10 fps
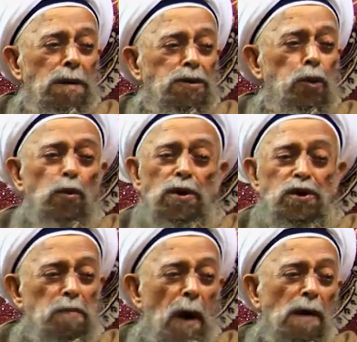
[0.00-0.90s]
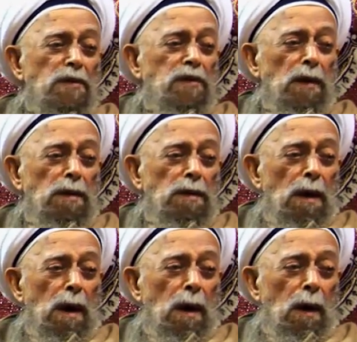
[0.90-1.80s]
Jewish person
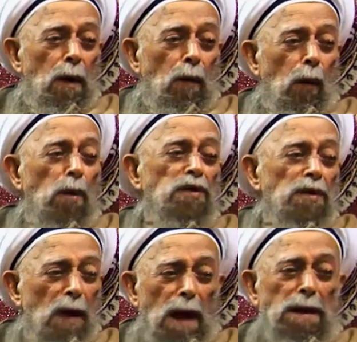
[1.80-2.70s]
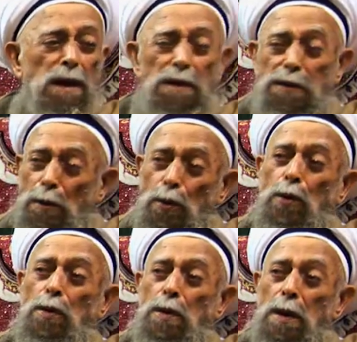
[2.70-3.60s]
was running
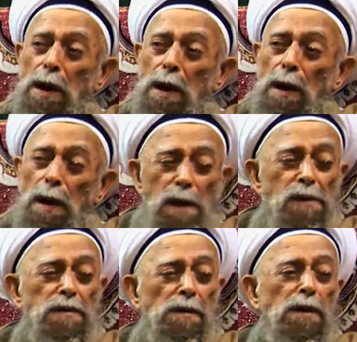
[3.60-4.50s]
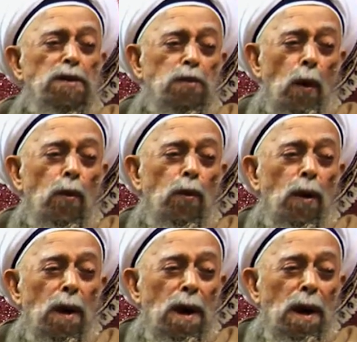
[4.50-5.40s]
through the streets of
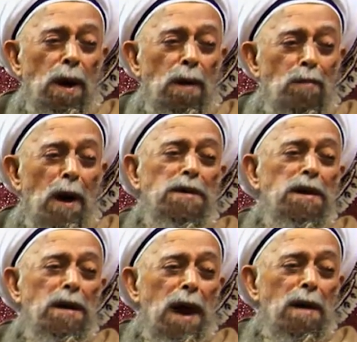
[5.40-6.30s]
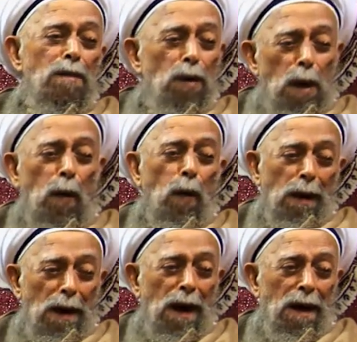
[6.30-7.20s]
Medina
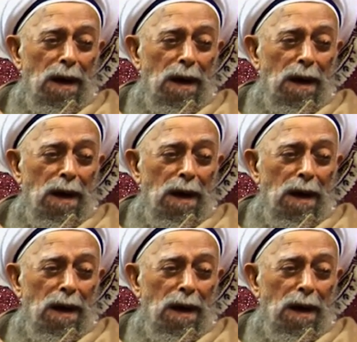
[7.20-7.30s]
Munawwara